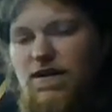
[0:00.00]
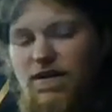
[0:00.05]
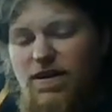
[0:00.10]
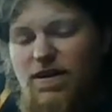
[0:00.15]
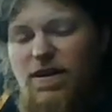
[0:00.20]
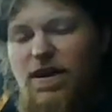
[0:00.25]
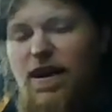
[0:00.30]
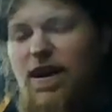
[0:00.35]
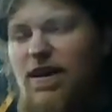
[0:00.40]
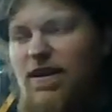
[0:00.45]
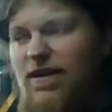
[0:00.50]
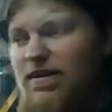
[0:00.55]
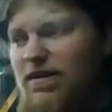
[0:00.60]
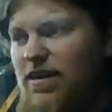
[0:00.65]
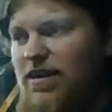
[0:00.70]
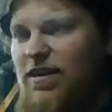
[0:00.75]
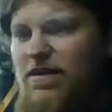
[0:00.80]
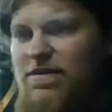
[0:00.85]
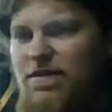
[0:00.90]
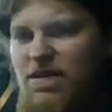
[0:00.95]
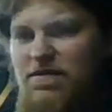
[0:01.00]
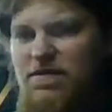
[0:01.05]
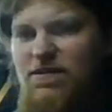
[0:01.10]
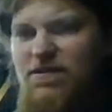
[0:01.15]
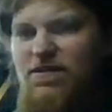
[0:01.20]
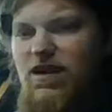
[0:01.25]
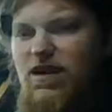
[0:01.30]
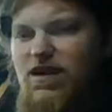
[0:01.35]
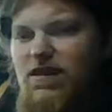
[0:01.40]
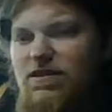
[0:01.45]
Right now, I can take that
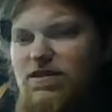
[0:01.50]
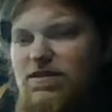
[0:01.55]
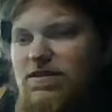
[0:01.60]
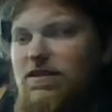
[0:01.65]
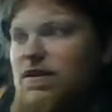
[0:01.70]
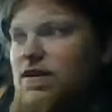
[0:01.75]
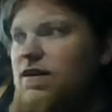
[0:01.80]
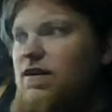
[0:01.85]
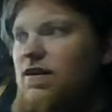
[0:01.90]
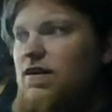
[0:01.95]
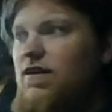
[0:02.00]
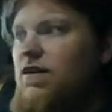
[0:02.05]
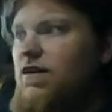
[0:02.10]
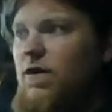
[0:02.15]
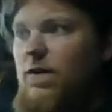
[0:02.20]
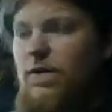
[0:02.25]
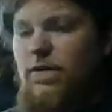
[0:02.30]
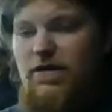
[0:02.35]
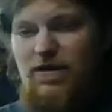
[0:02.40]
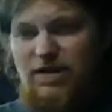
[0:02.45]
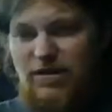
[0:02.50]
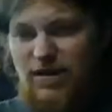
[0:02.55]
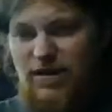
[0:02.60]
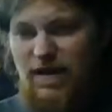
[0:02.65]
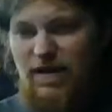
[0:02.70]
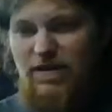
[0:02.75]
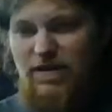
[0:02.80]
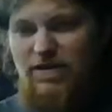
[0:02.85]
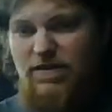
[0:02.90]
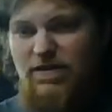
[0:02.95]
$500, go into
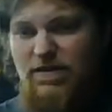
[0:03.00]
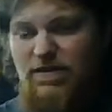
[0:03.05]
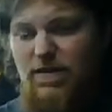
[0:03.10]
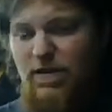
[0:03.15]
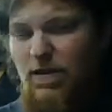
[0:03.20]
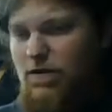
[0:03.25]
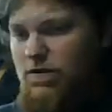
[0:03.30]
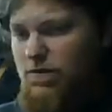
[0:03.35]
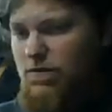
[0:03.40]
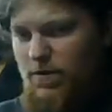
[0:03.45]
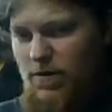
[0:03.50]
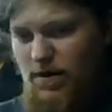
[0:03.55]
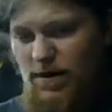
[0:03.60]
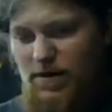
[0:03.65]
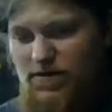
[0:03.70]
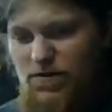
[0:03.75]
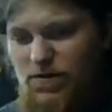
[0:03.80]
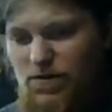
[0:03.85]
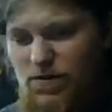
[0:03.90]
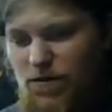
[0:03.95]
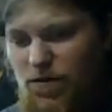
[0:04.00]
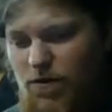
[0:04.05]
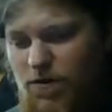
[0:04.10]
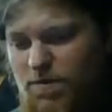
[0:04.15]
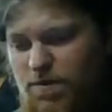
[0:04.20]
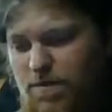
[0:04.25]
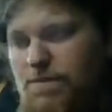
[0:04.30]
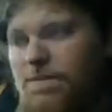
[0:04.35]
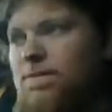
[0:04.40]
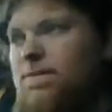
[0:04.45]
town, go to a gun store,
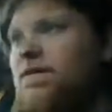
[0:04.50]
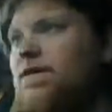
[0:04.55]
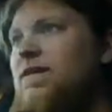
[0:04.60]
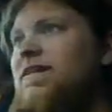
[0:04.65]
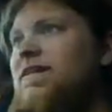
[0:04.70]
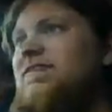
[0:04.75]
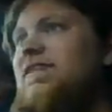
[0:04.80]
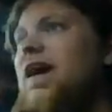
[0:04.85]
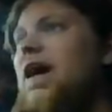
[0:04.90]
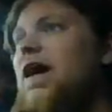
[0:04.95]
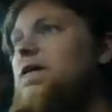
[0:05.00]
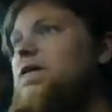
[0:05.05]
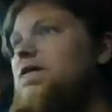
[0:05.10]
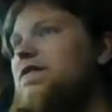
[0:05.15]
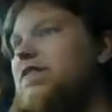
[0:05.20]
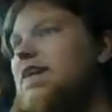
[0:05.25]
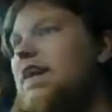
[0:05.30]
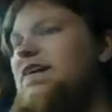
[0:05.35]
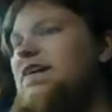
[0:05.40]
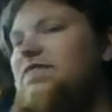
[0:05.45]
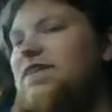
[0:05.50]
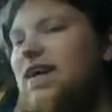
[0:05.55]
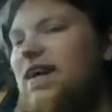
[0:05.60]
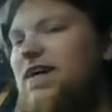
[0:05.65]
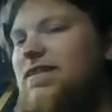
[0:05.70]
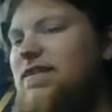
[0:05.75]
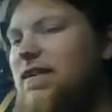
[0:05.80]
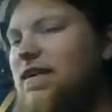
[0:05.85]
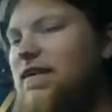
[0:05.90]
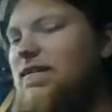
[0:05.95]
say I want that
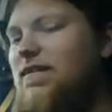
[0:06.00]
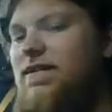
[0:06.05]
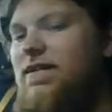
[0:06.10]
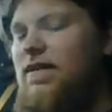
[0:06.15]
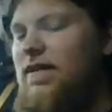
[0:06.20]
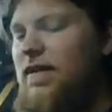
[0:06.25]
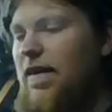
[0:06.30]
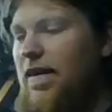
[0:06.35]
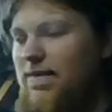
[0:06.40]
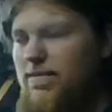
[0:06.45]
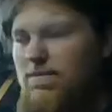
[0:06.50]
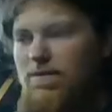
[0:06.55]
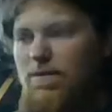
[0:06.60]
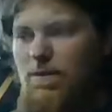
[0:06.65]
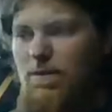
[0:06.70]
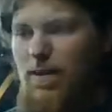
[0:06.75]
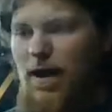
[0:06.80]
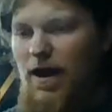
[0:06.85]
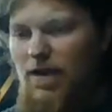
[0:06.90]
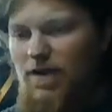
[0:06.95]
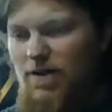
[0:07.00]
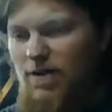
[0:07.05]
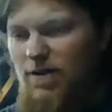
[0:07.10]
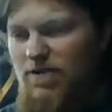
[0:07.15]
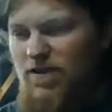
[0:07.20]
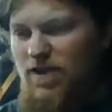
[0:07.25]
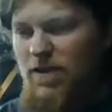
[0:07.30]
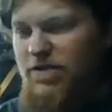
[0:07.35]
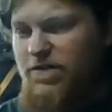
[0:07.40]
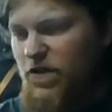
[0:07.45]
shotgun. He gives me a
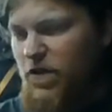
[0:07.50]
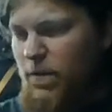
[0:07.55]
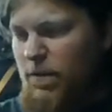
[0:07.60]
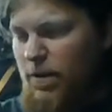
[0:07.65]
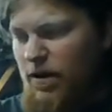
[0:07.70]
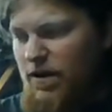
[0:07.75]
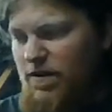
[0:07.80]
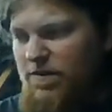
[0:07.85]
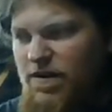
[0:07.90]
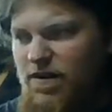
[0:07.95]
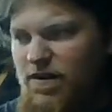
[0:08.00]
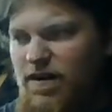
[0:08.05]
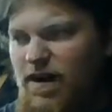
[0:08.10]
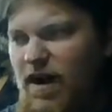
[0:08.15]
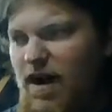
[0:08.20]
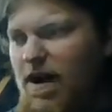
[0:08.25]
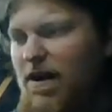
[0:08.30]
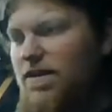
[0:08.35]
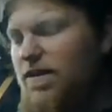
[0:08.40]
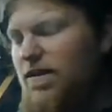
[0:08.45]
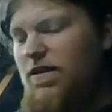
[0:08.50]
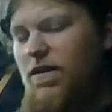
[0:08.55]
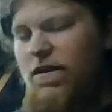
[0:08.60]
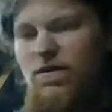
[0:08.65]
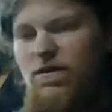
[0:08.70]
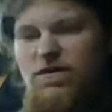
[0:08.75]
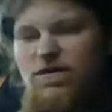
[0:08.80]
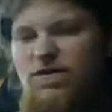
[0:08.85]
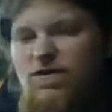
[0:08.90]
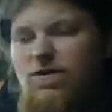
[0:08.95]
background check form. I fill it out. It
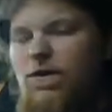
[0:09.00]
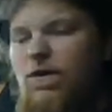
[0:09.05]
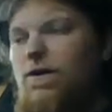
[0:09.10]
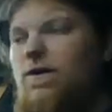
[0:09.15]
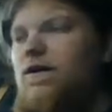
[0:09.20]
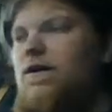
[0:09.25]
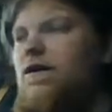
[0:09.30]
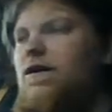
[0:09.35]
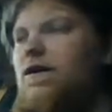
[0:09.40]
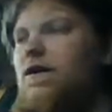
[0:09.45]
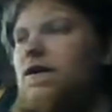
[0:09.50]
goes through.